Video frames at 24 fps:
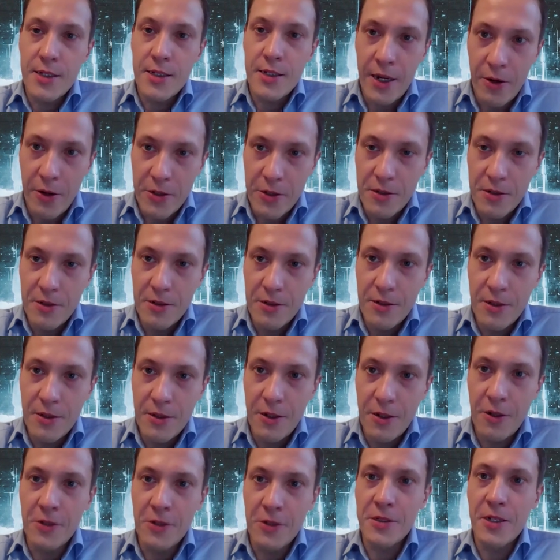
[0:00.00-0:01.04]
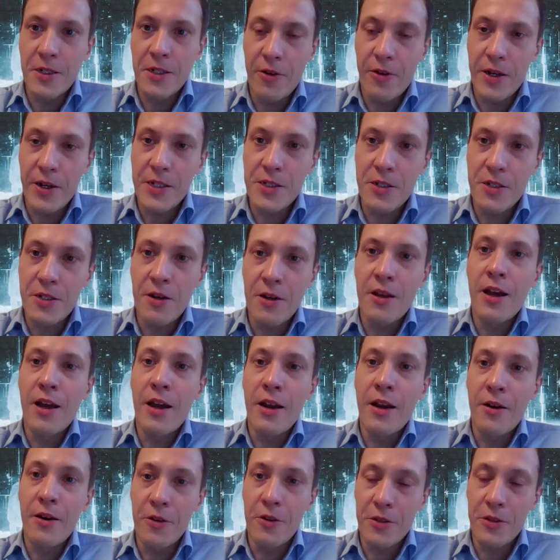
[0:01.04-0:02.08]
sender's consideration
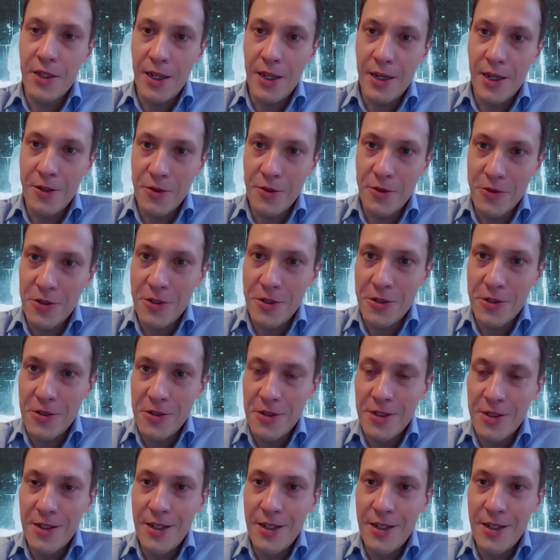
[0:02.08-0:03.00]
and not the end users.